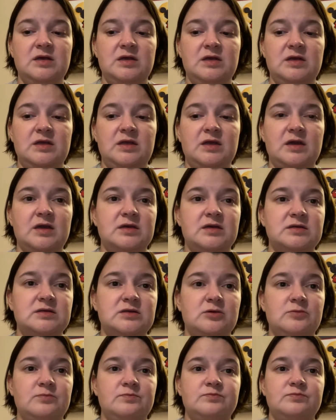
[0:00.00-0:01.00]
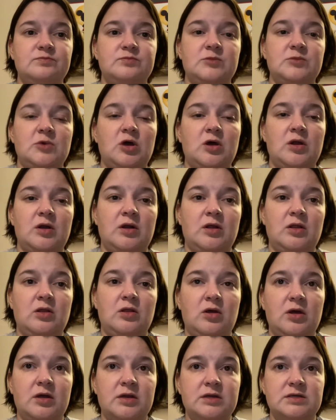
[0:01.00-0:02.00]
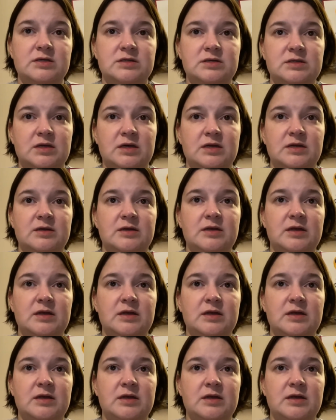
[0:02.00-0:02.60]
yeah, so not a lot done.